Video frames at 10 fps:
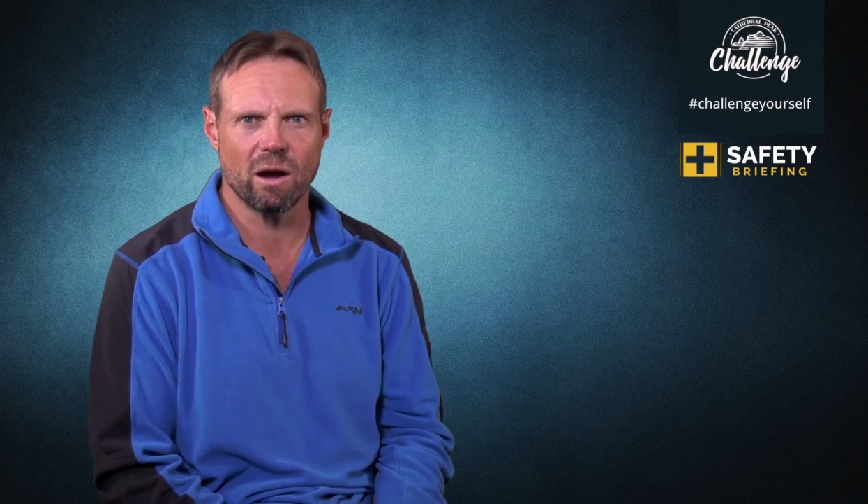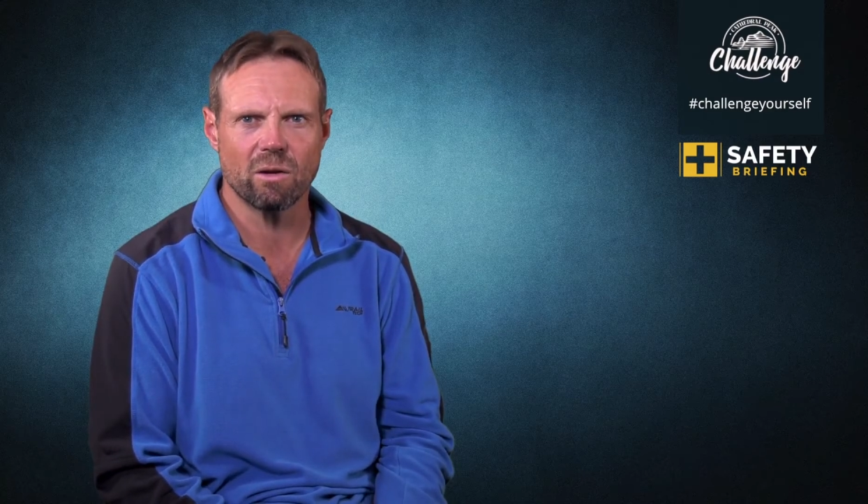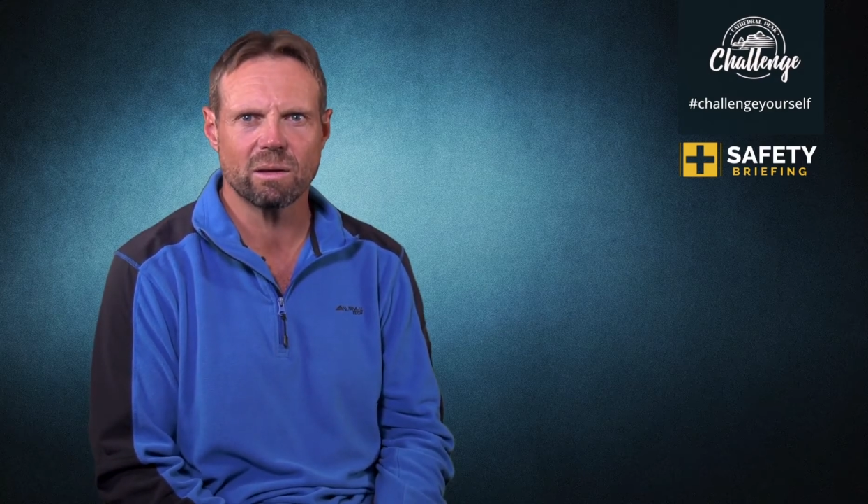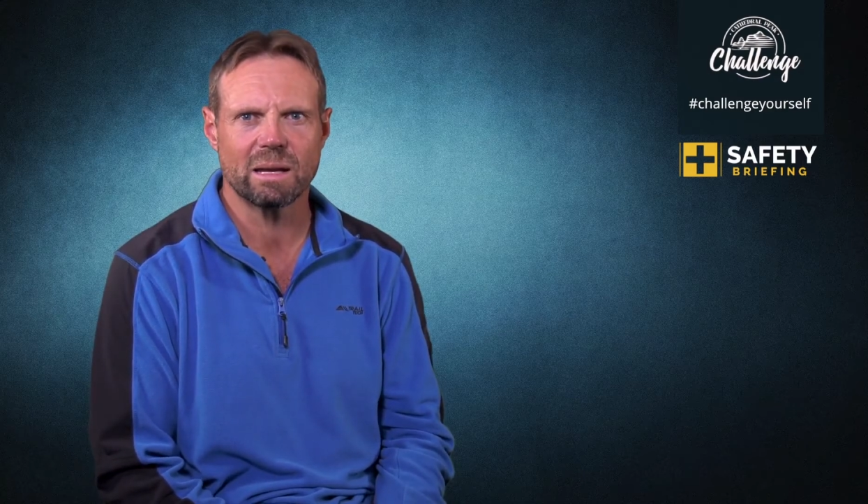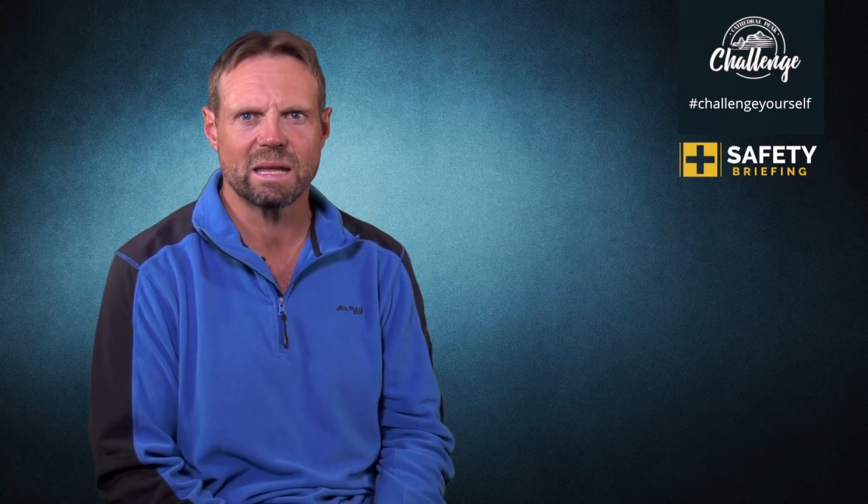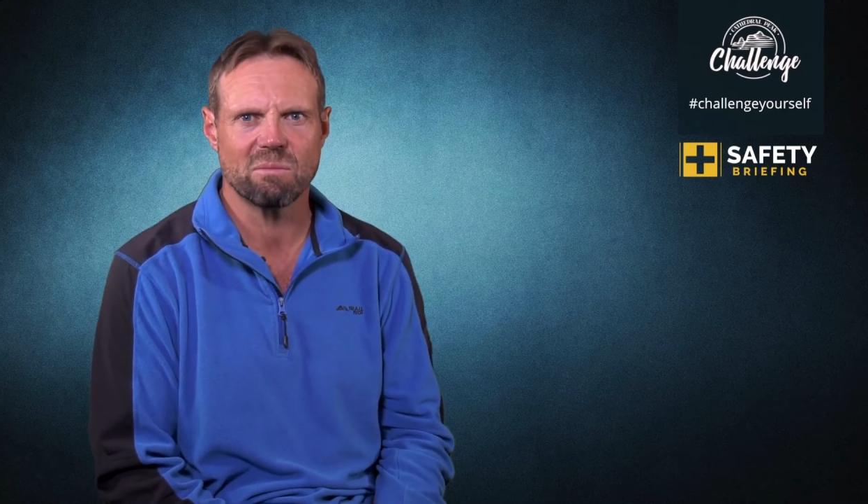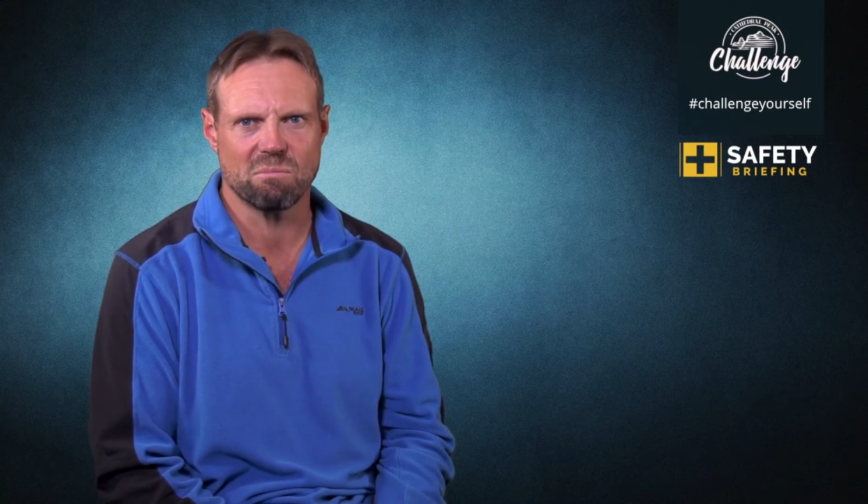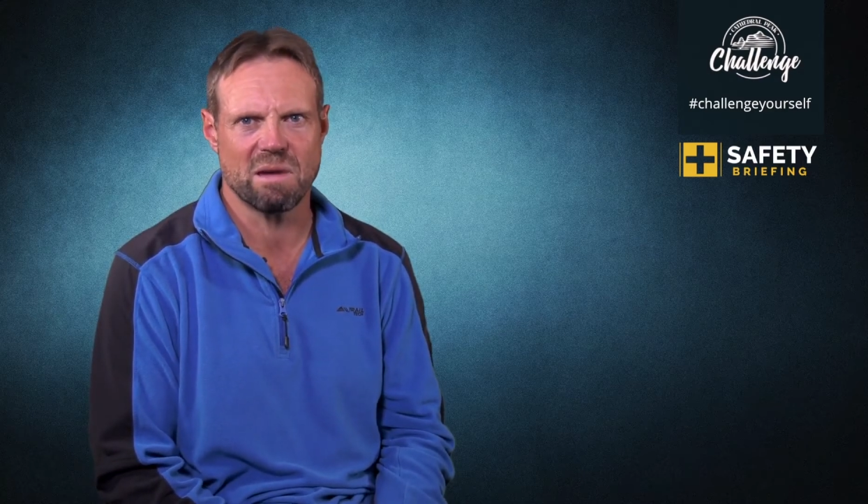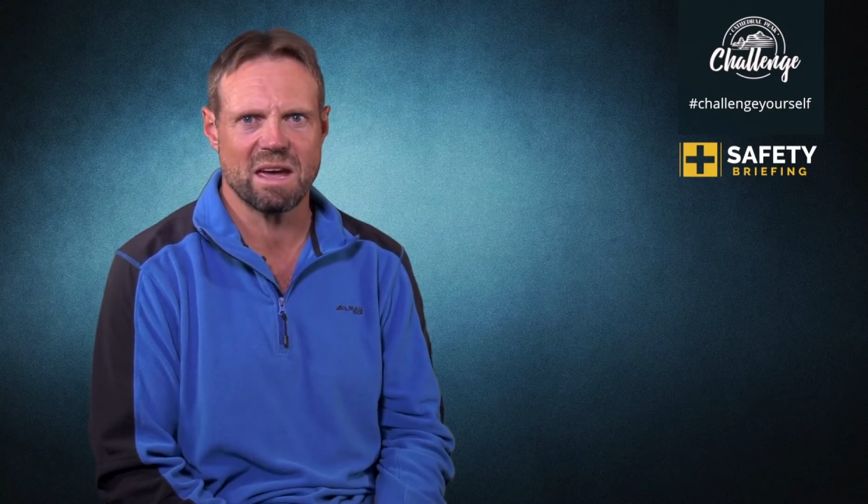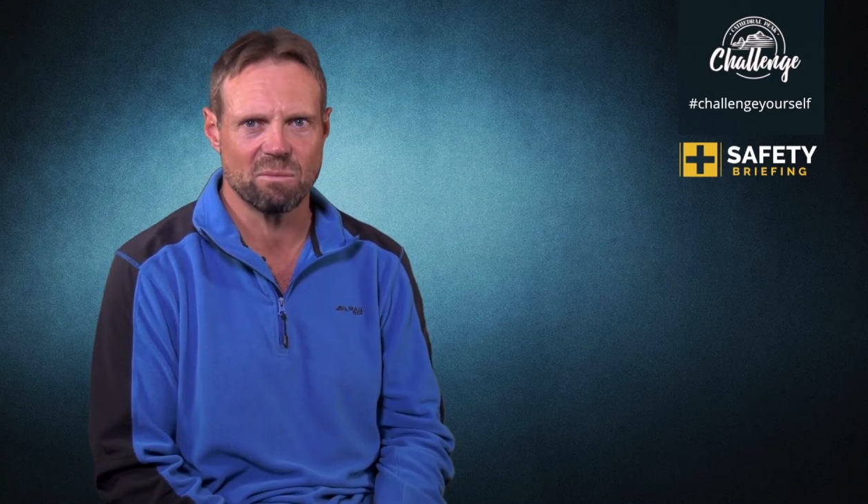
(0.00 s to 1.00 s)
only
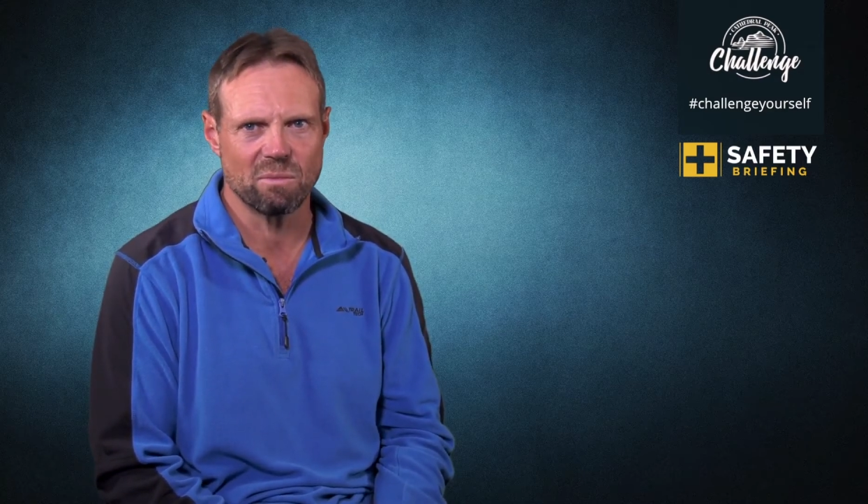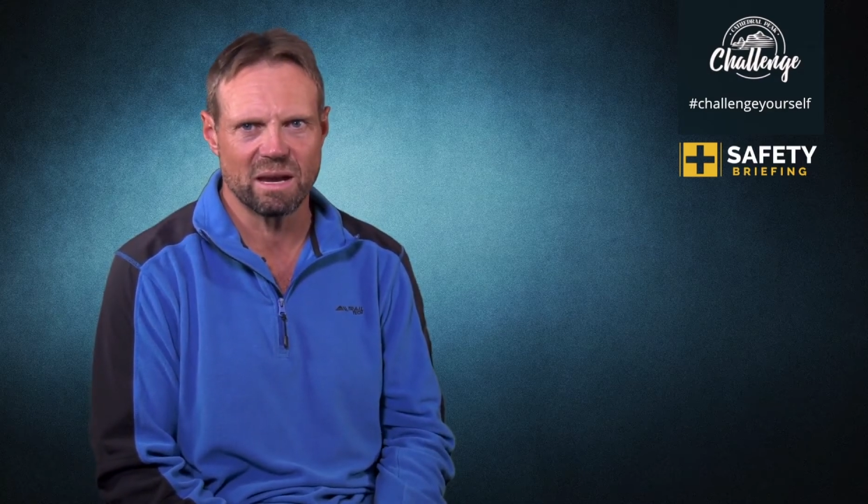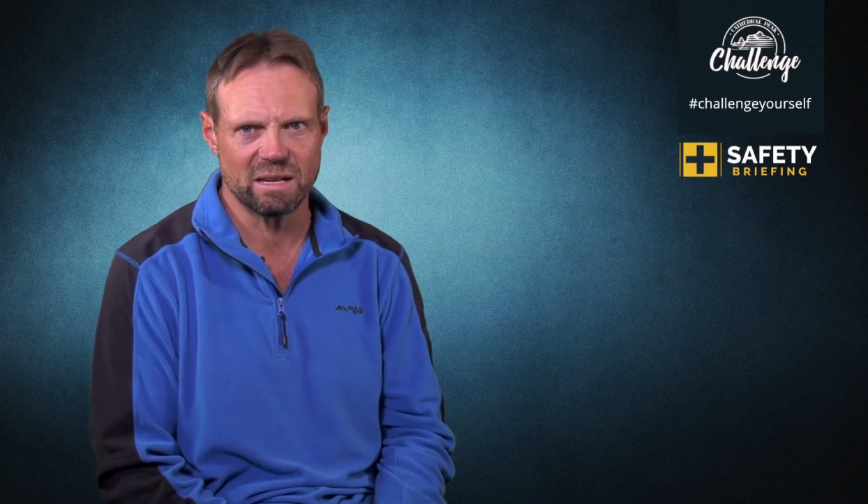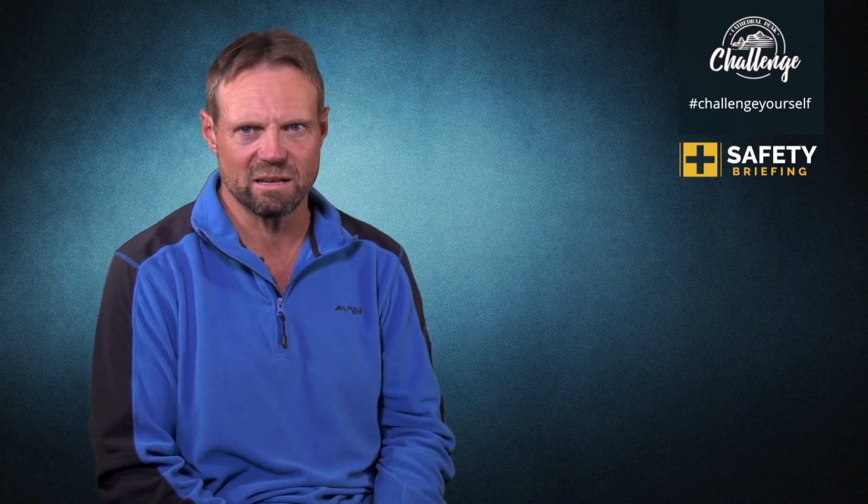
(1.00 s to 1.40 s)
man-made